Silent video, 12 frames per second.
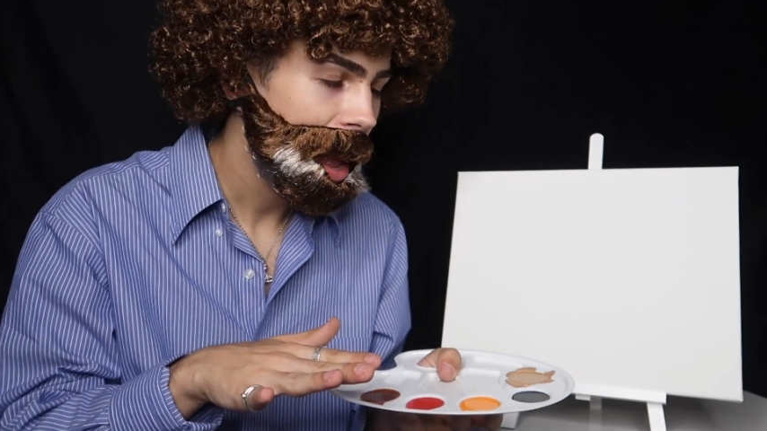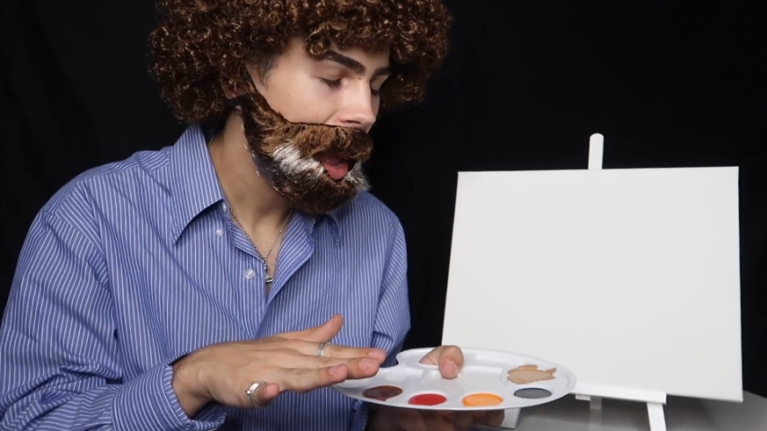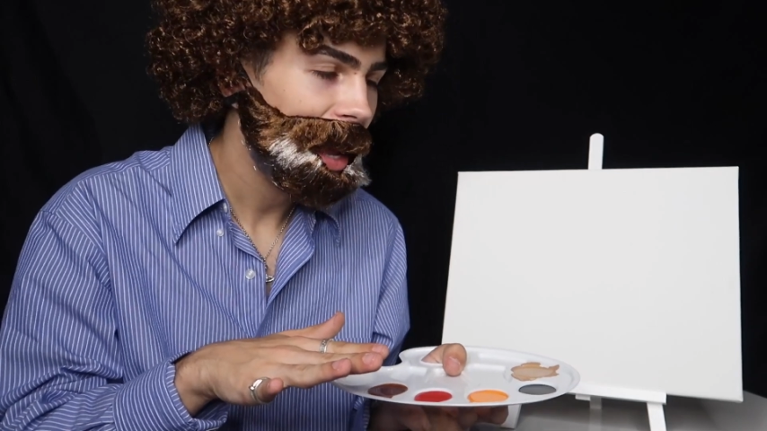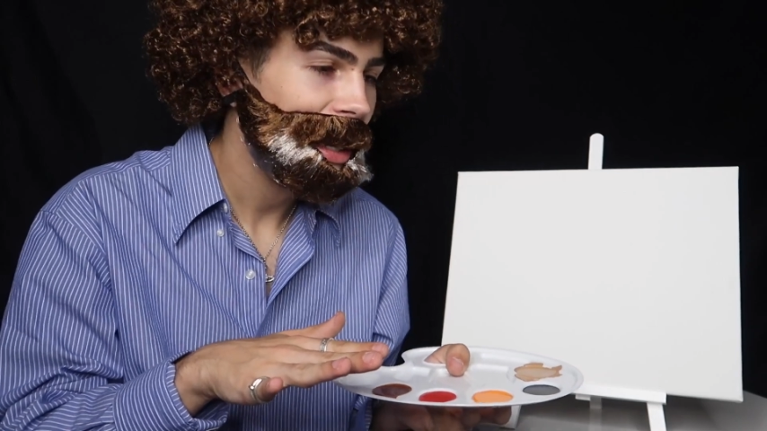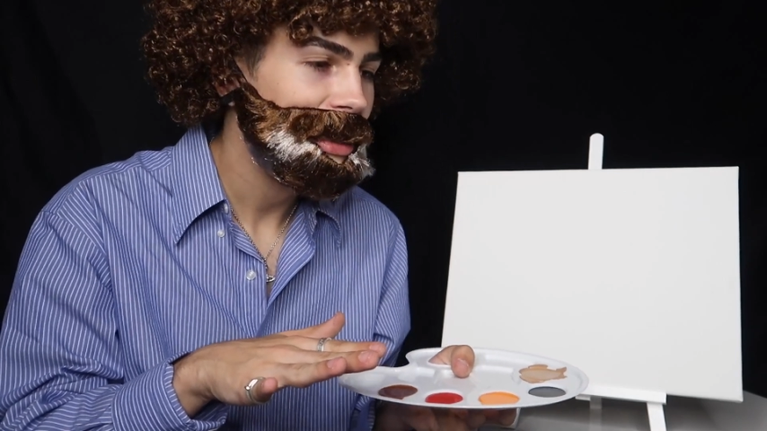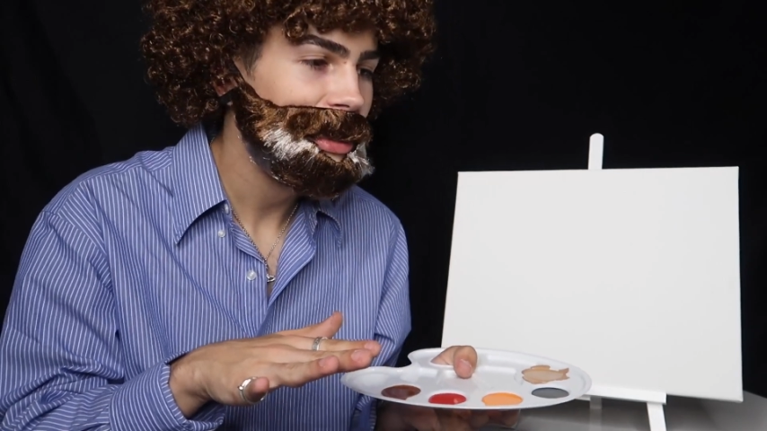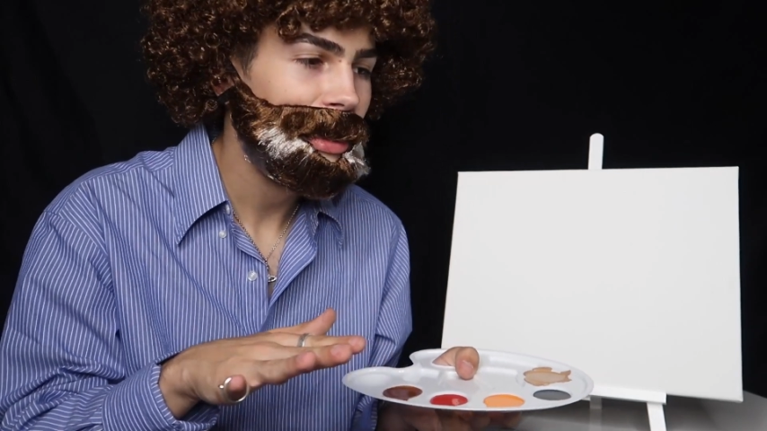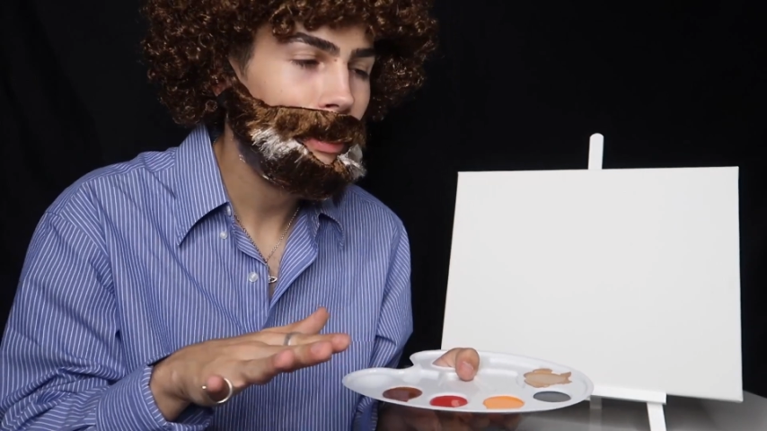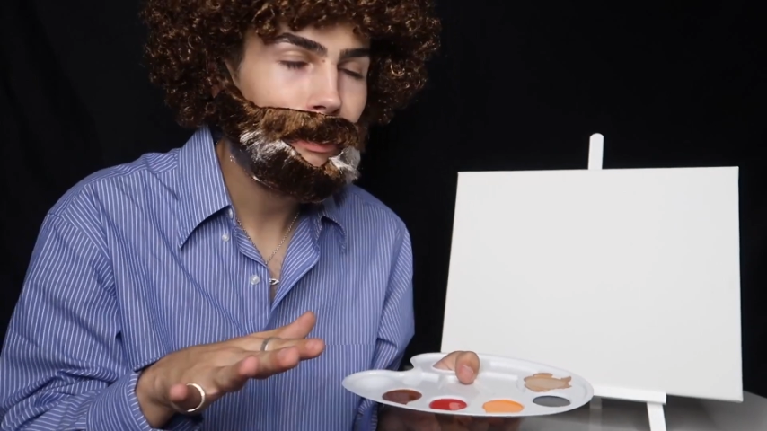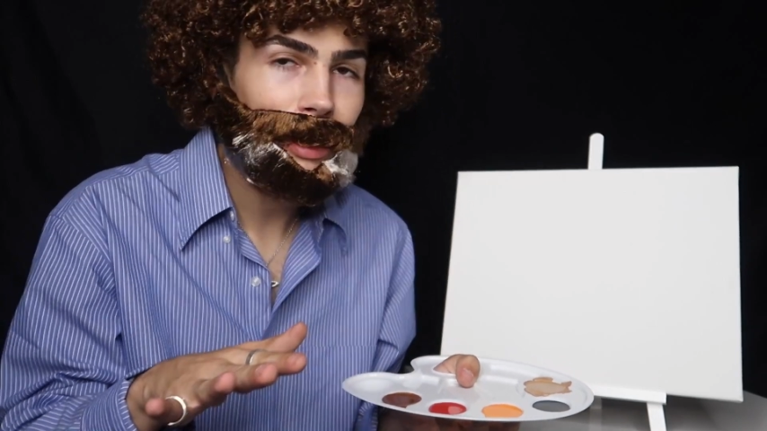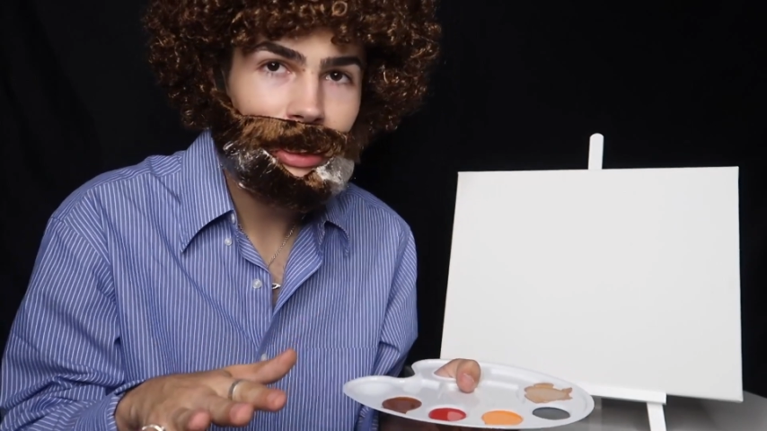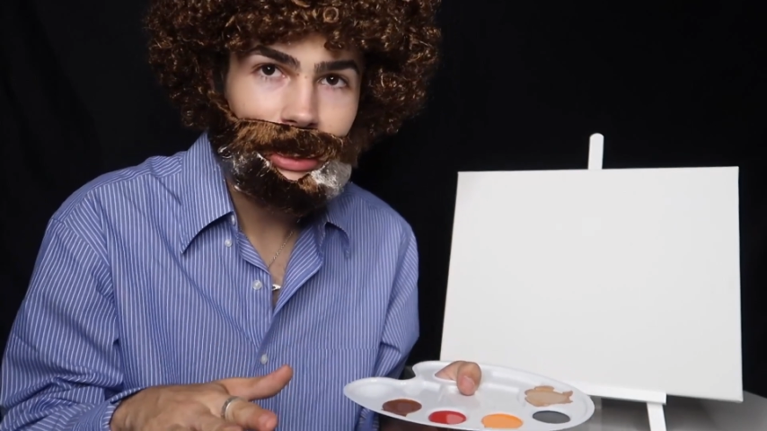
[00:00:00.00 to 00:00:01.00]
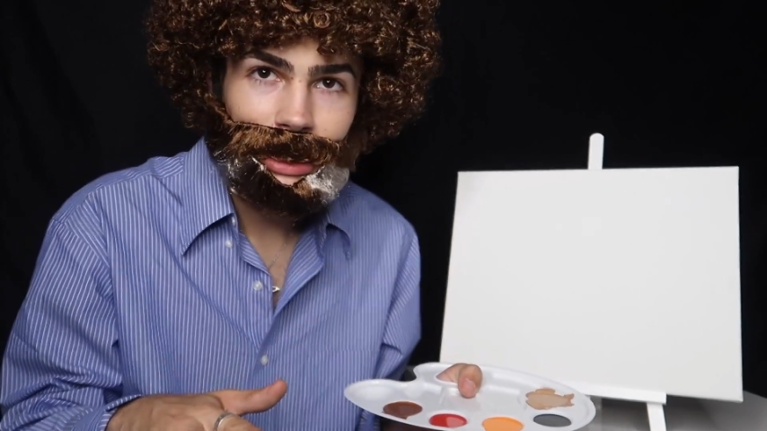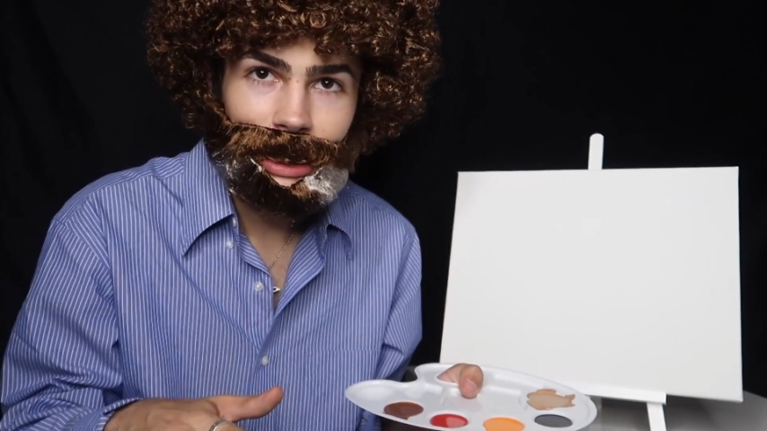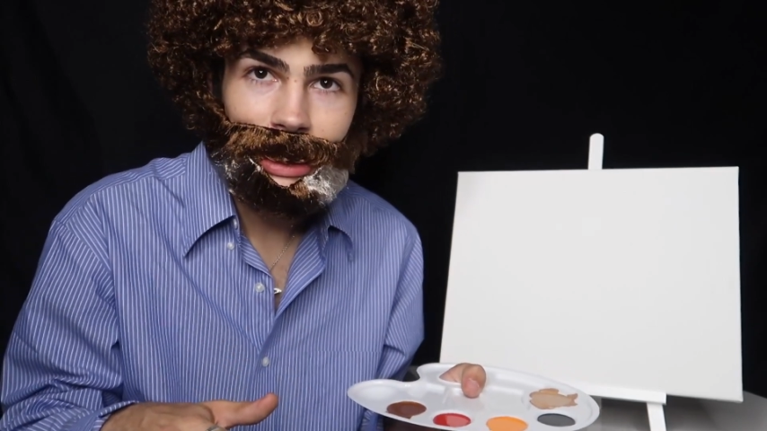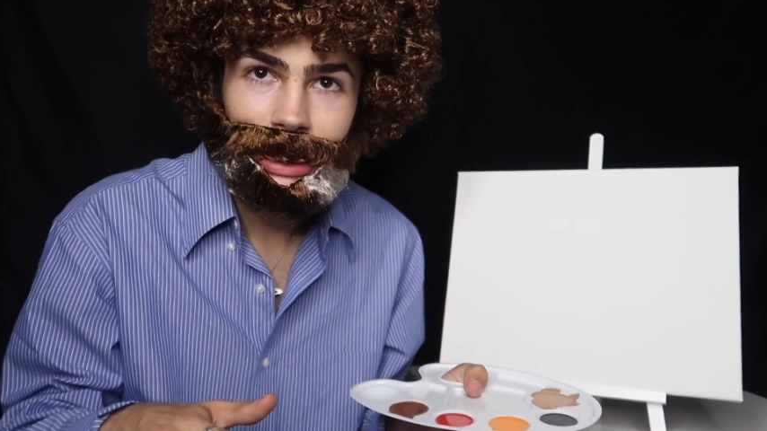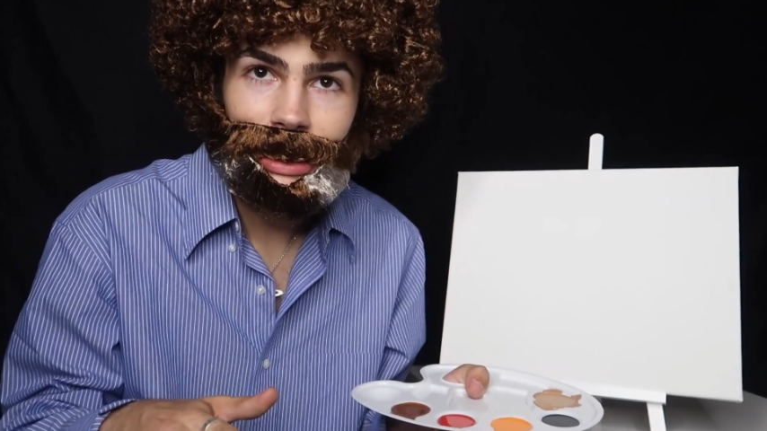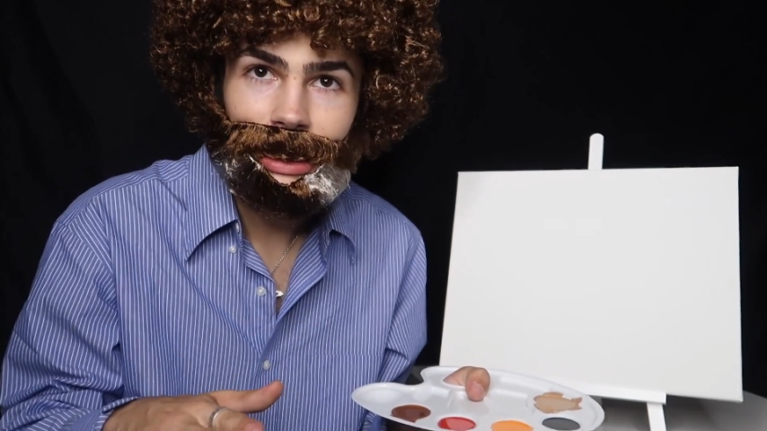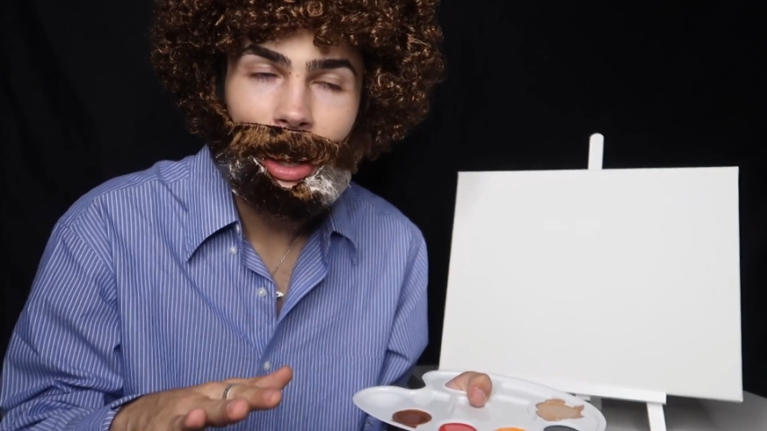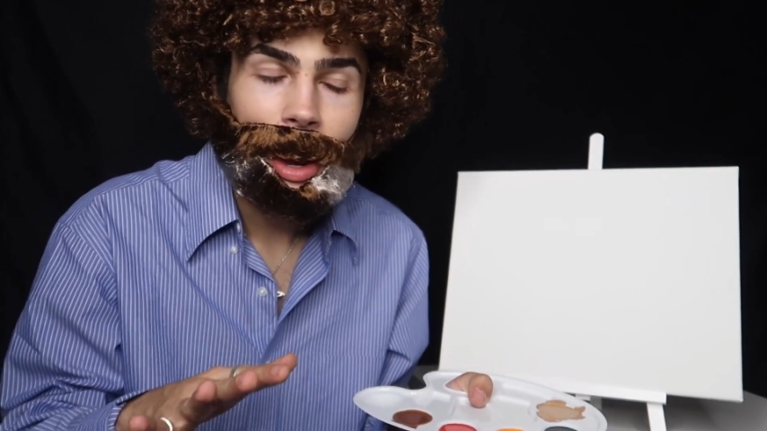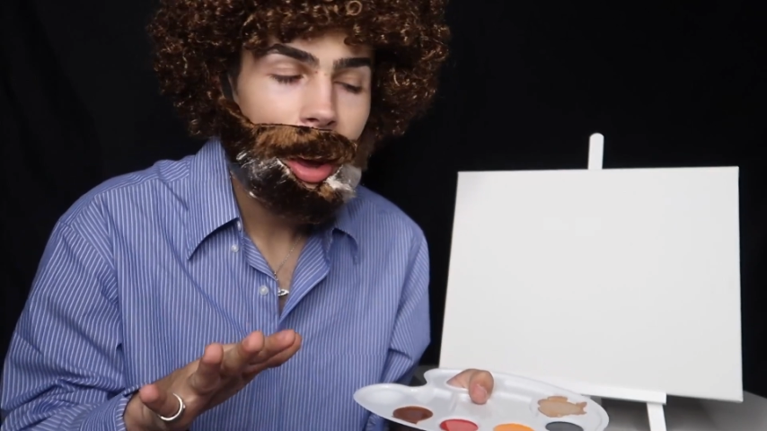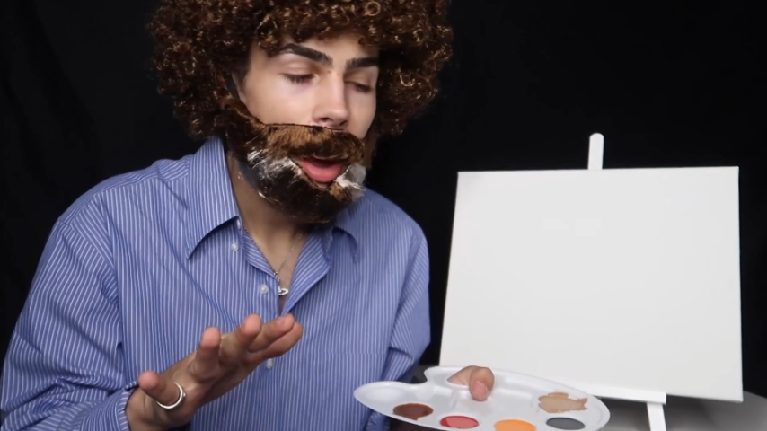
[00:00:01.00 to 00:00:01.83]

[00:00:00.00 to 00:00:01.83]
and the brushes